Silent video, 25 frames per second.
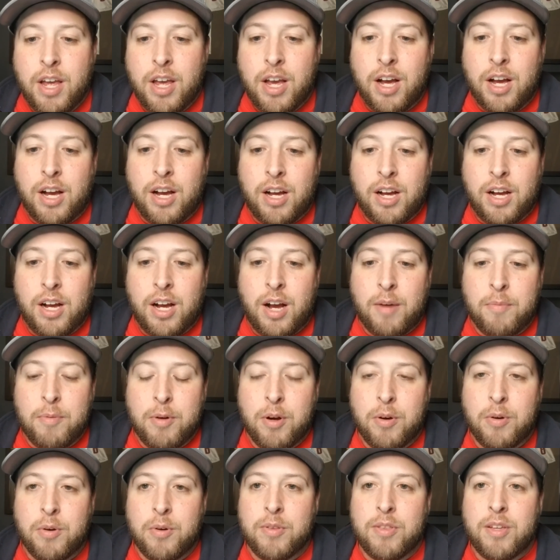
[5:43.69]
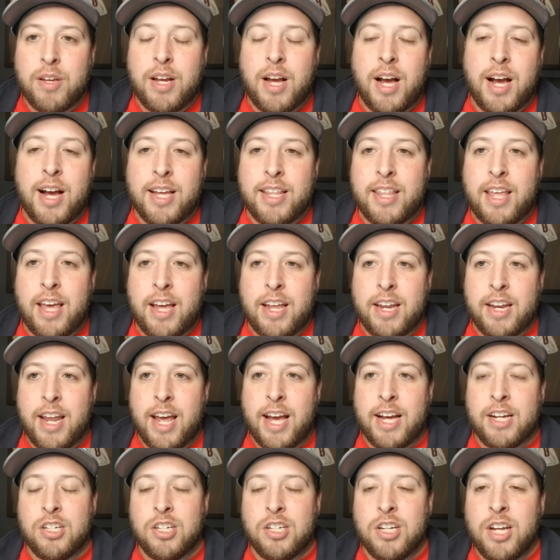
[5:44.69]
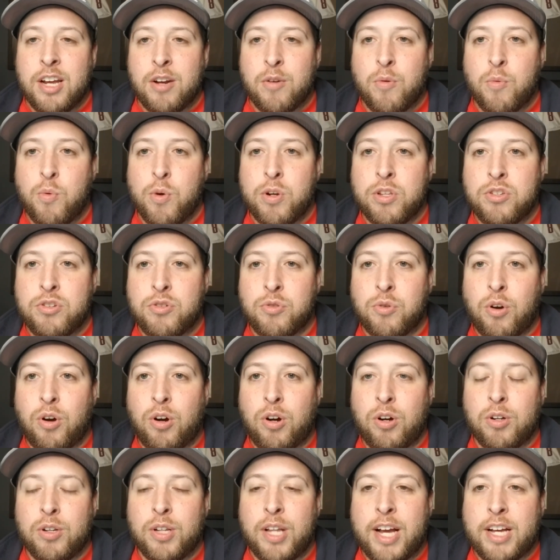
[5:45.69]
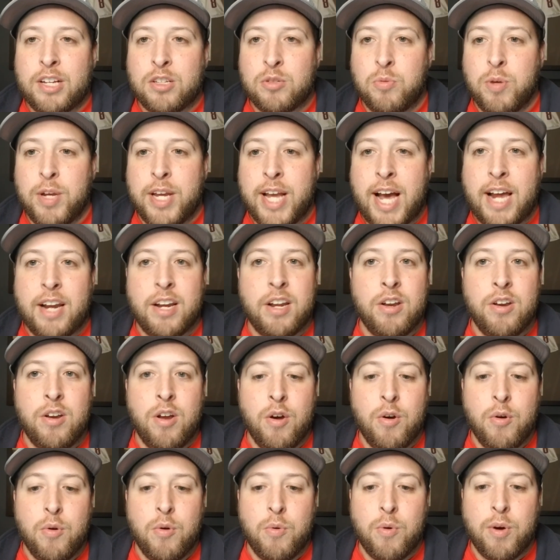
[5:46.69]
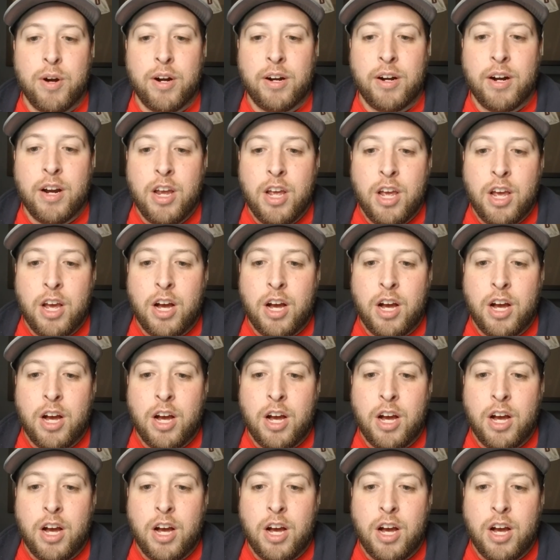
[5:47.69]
I'm going with a guy that actually had a withdrawal last week out of nowhere.